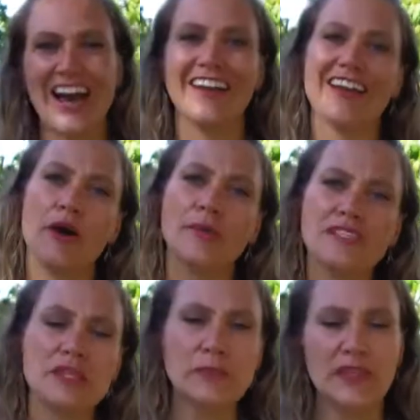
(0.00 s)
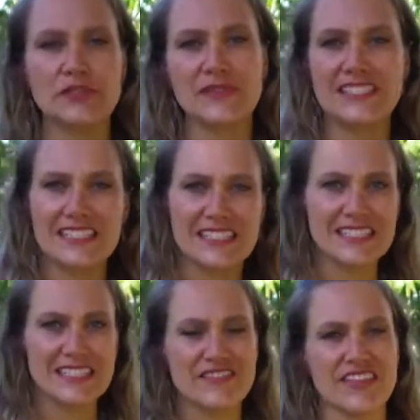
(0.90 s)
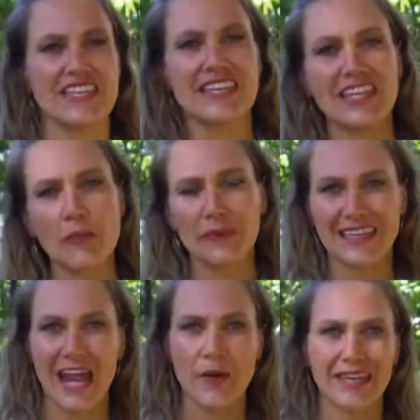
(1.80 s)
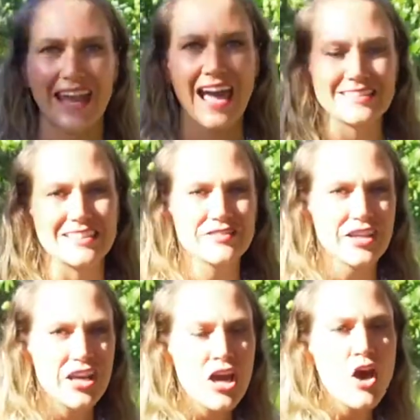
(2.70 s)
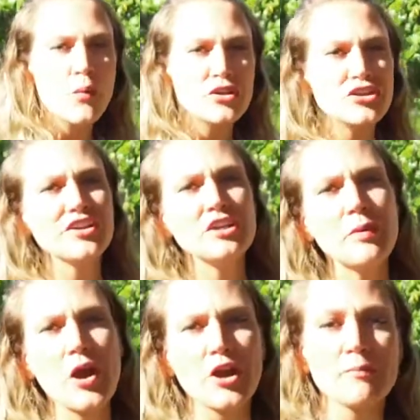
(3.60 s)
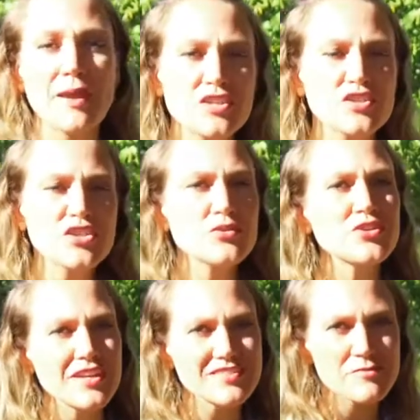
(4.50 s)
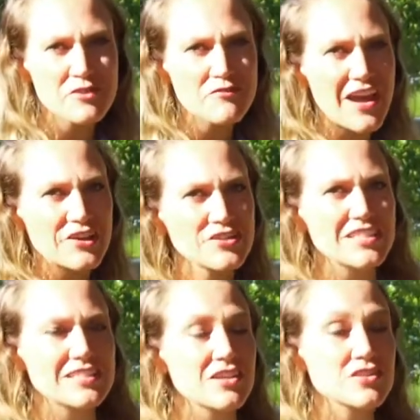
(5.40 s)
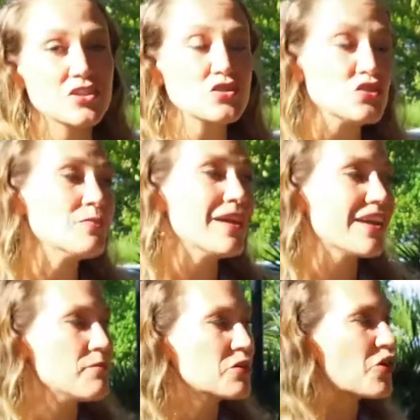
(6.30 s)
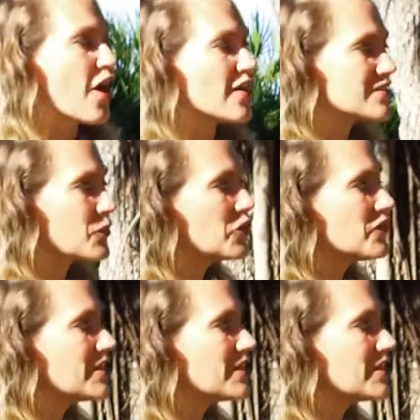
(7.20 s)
Hi, I'm Elizabeth Billings with CCTV. Get up, get out, get active. When you're in a park, make sure you look at some of the finer details because you may come across one of